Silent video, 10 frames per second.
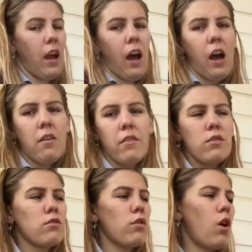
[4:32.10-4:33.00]
have
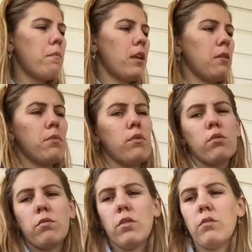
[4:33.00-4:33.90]
so many
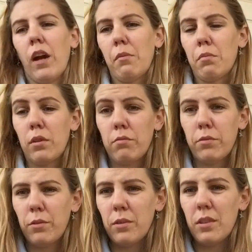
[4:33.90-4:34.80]
beautiful, vibrant
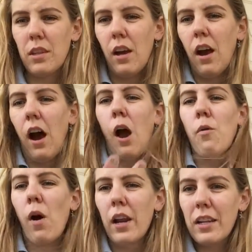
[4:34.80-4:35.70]
foods. I
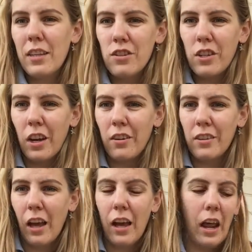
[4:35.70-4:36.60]
wanted to share
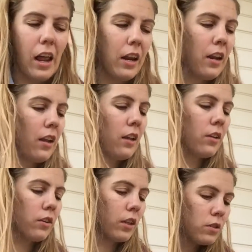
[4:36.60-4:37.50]
that, and
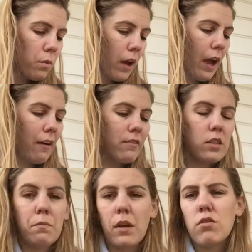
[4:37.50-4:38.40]
you know, that's why I have
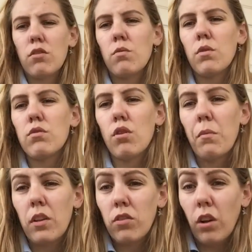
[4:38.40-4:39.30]
these pictures with so
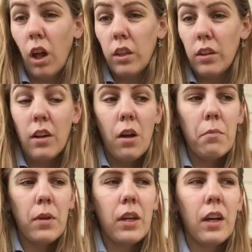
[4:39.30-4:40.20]
much color,
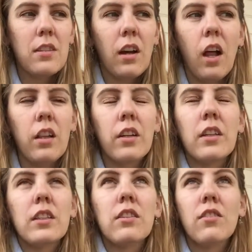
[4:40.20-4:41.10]
because color
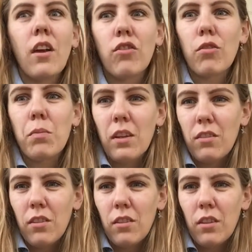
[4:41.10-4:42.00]
is such a big
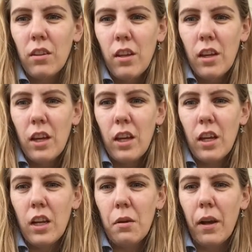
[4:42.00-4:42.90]
deal
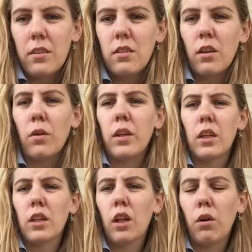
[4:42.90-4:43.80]
in Mexico, in
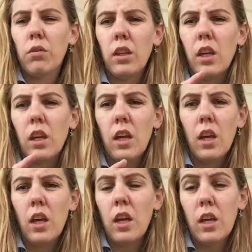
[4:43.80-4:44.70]
the clothing,
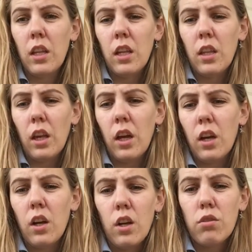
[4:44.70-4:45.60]
in
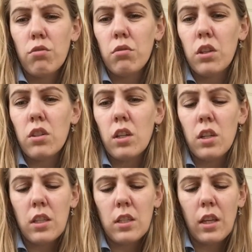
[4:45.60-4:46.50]
their
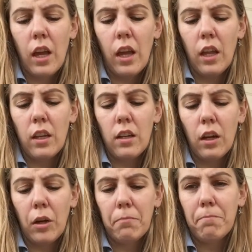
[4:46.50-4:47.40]
traditions and
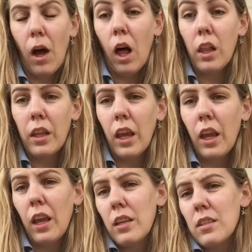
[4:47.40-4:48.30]

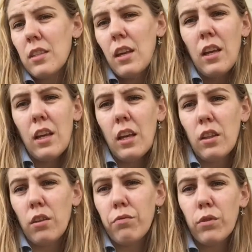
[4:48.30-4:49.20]
holidays,
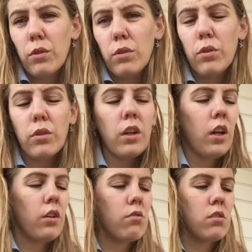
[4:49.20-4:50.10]
in the food.
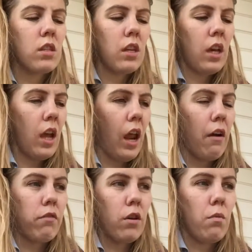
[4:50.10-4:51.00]
You see it
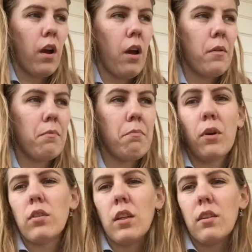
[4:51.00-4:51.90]
everywhere. I mean,
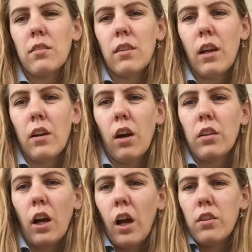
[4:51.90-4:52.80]
buildings there are
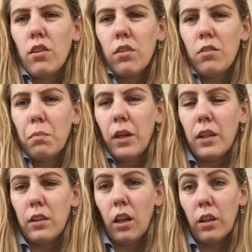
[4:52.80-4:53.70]
not just
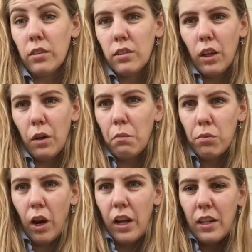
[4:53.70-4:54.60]
plain colors. They're
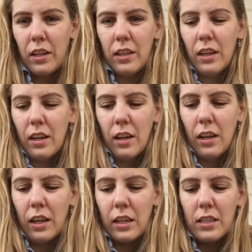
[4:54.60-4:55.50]
bright and
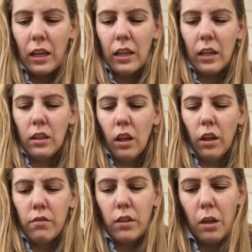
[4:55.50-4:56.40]
exciting a lot
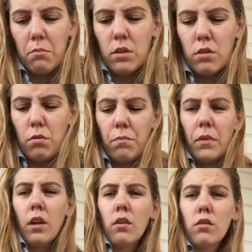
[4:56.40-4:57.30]
of times too.
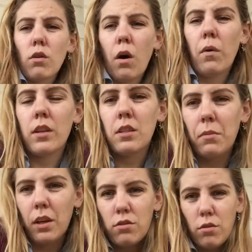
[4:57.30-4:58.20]
So I want to
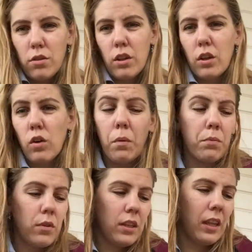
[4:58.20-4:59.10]
make sure to
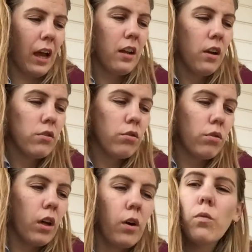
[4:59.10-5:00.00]
incorporate that so
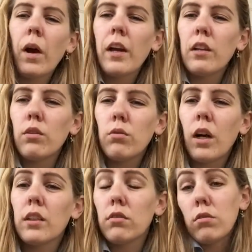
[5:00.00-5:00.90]
that when you
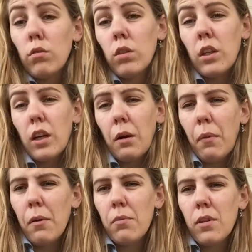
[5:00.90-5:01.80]
guys are looking at
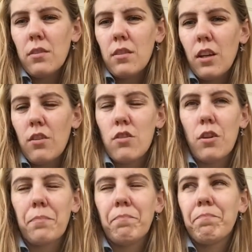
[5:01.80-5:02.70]
my
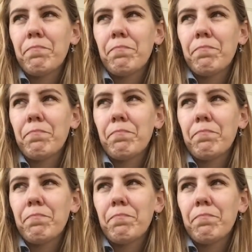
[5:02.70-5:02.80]
presentation,